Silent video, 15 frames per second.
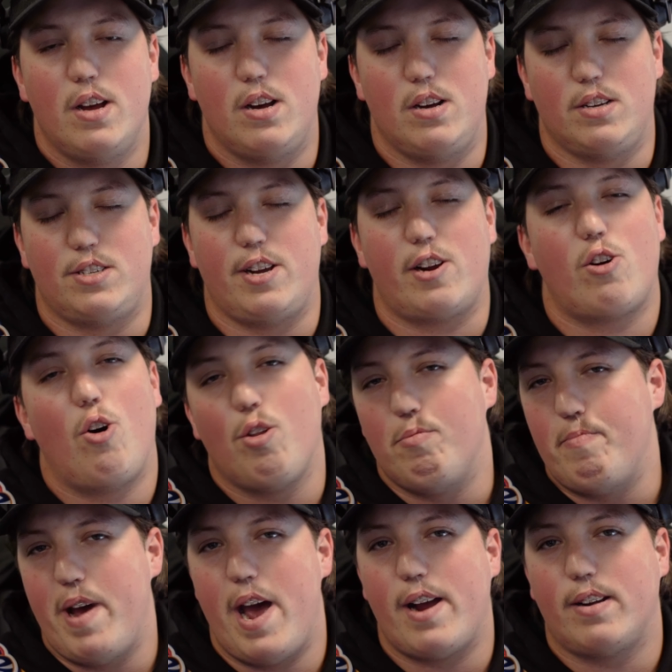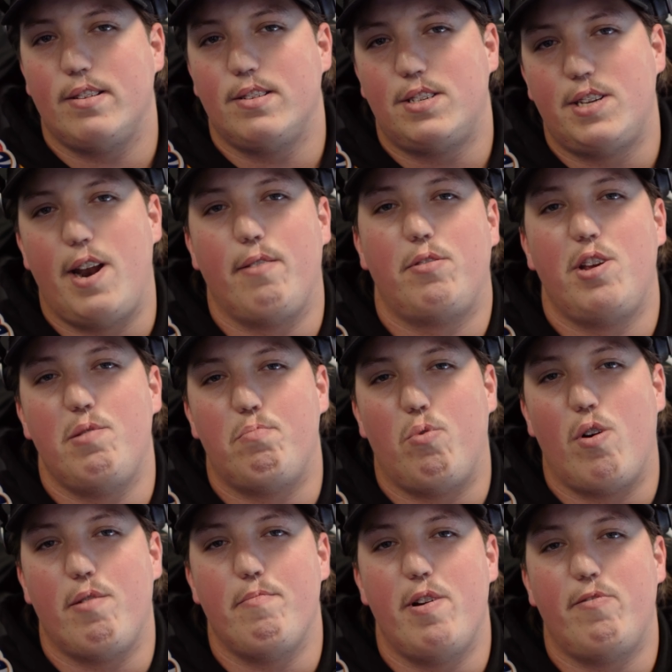Uh, so I called him back, set up the
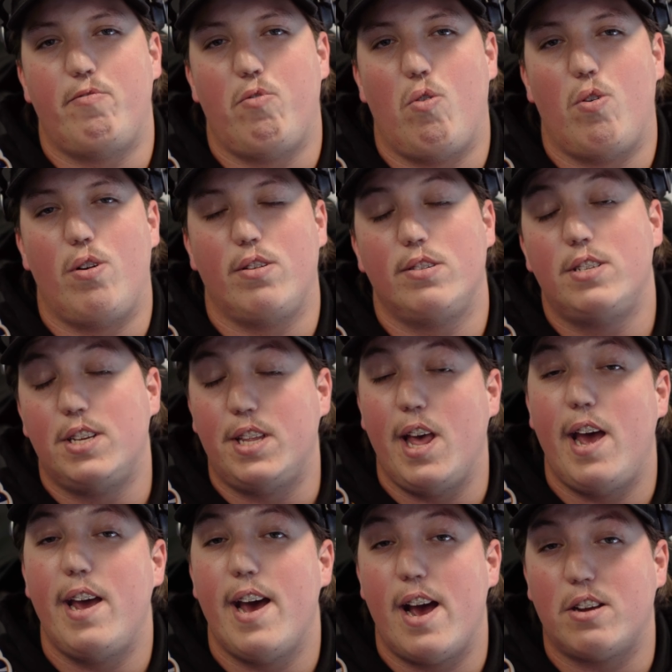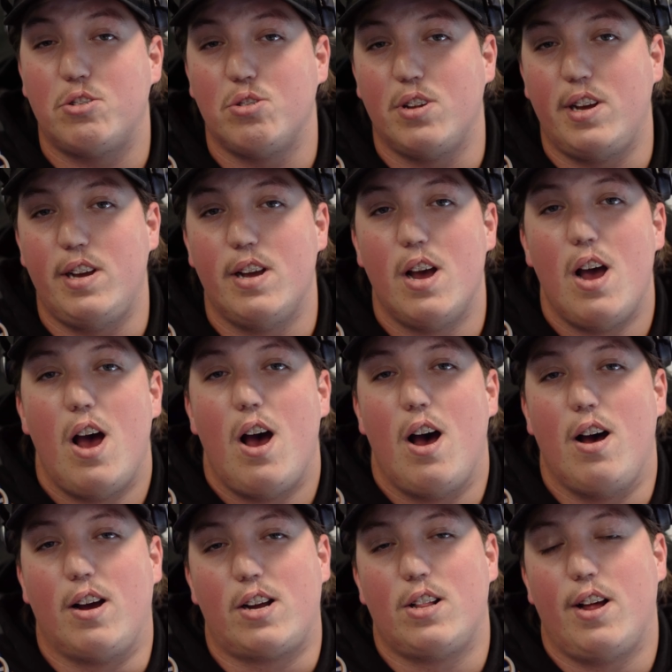appointment for today actually.
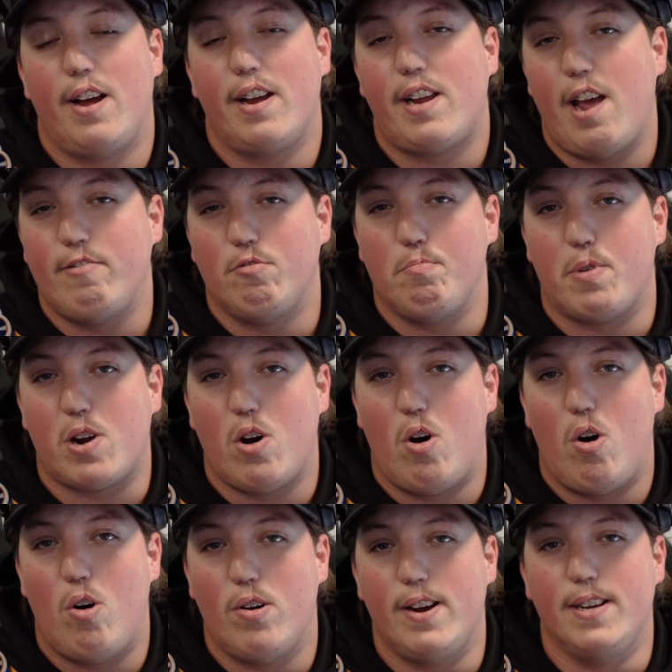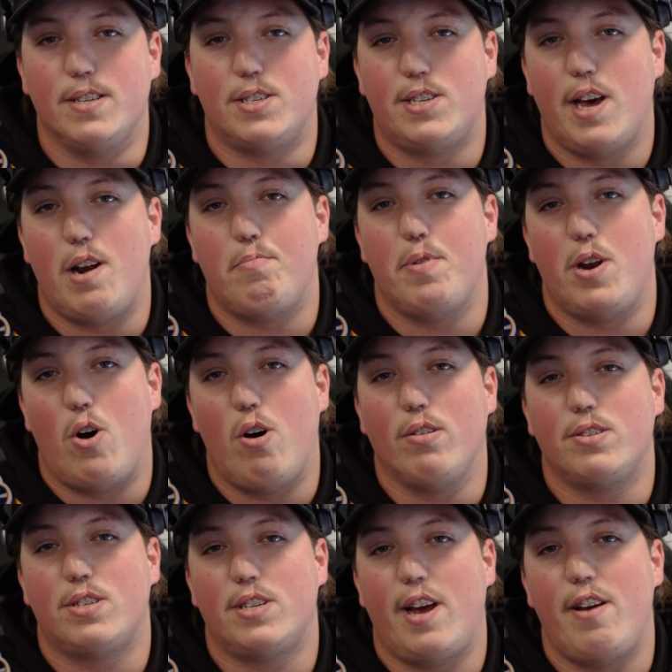a client gave him a call and set up an
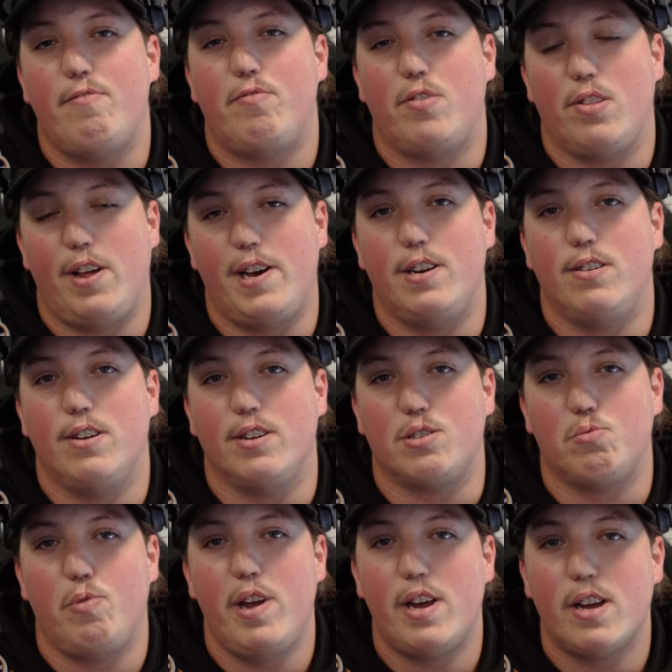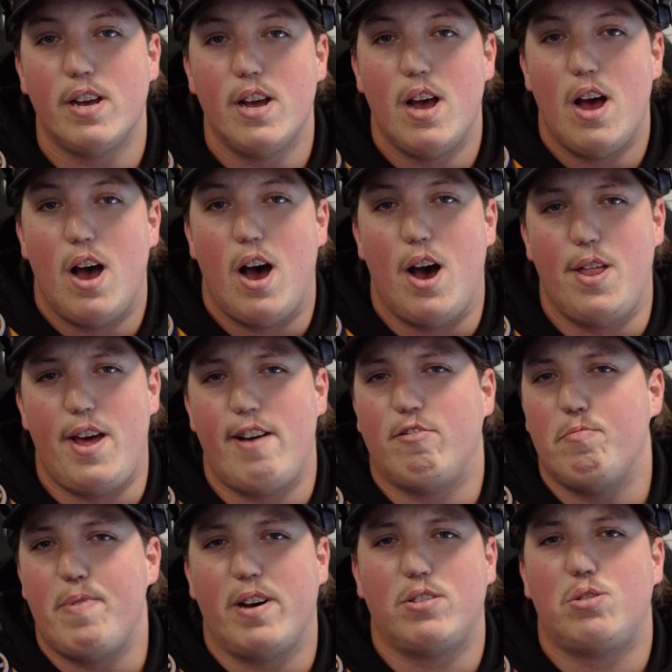on-site for later this week. Uh, they have
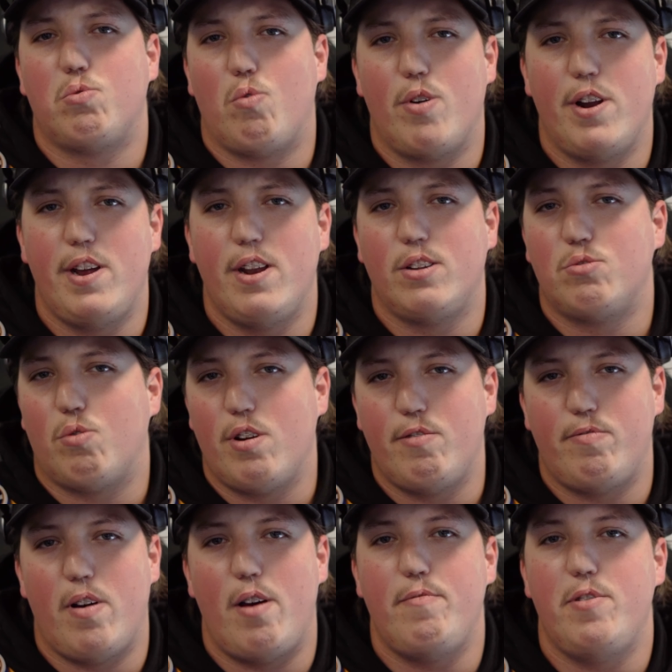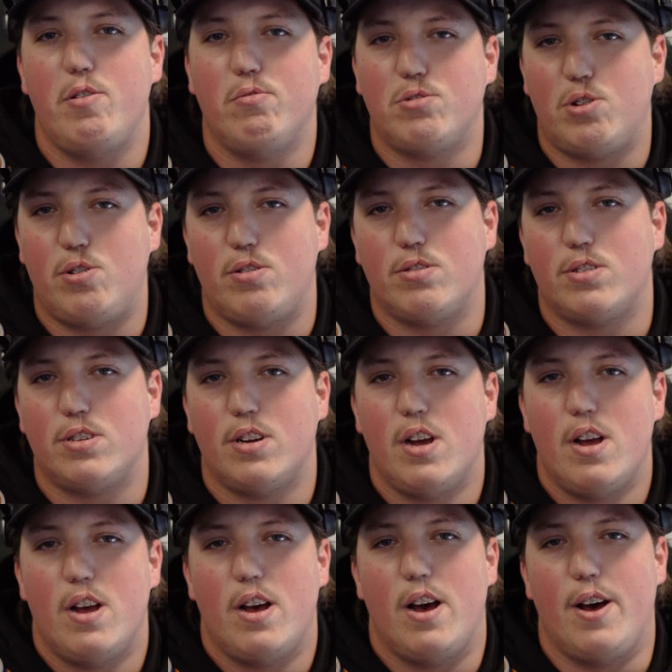about 20 to 25 users
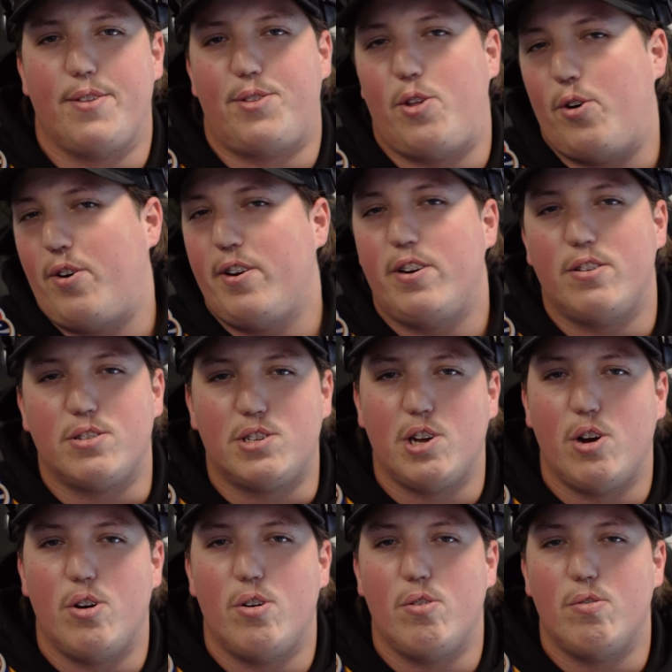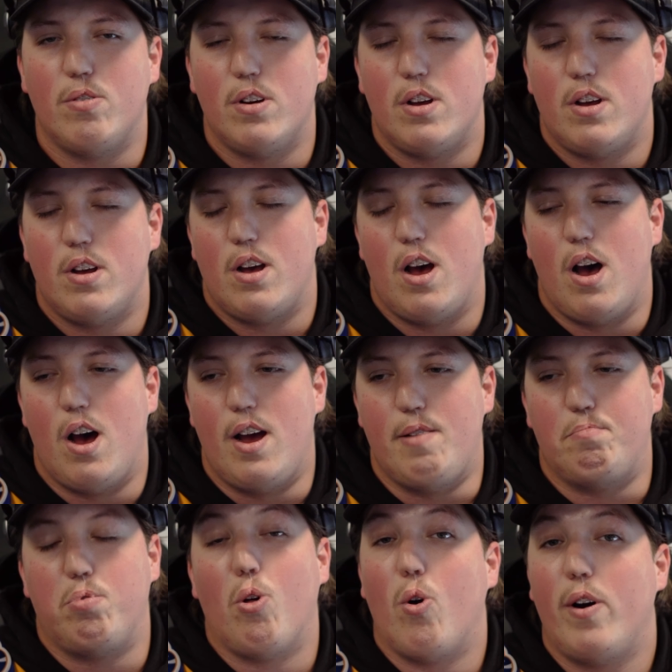uh, 30 or so uh,
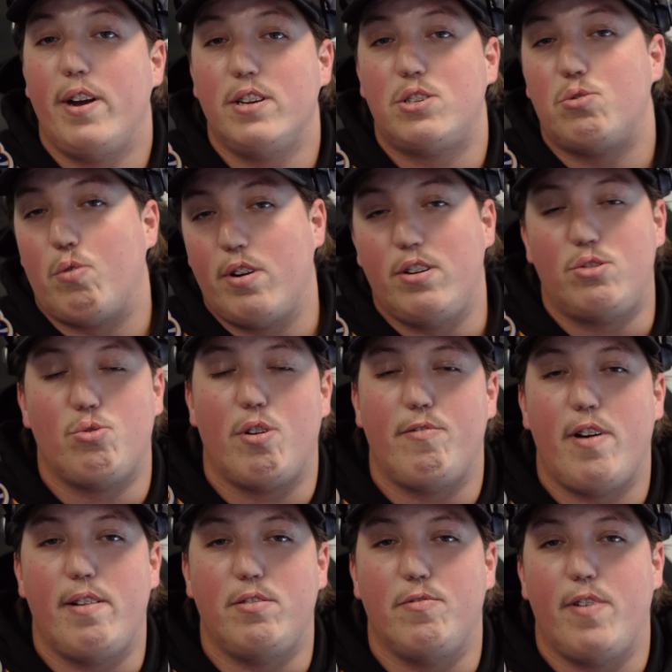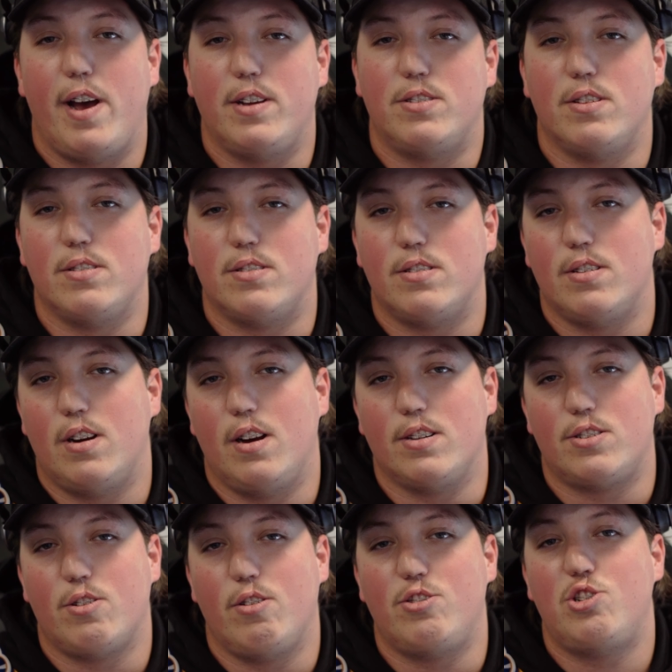employees, 20 or 25 devices. Uh,
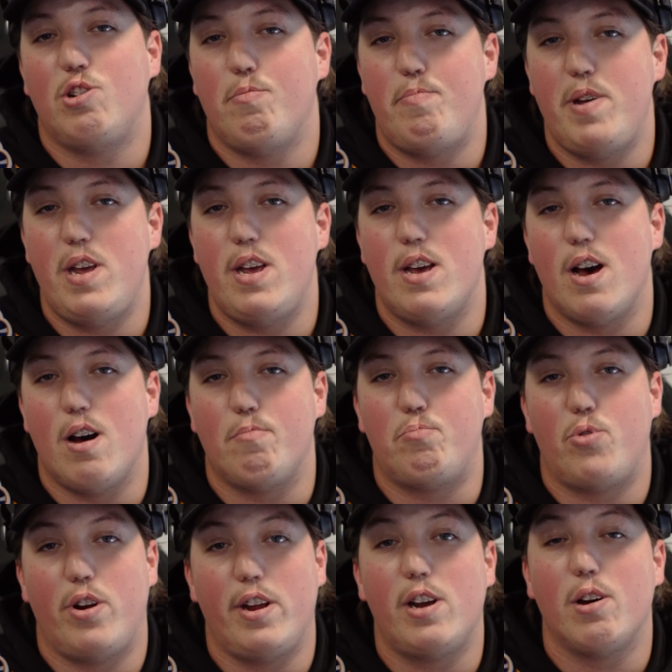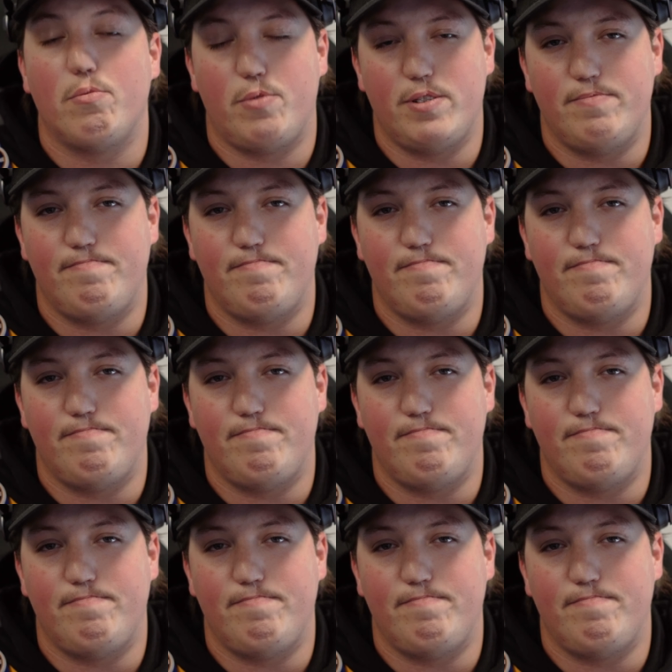so it should be a pretty good one.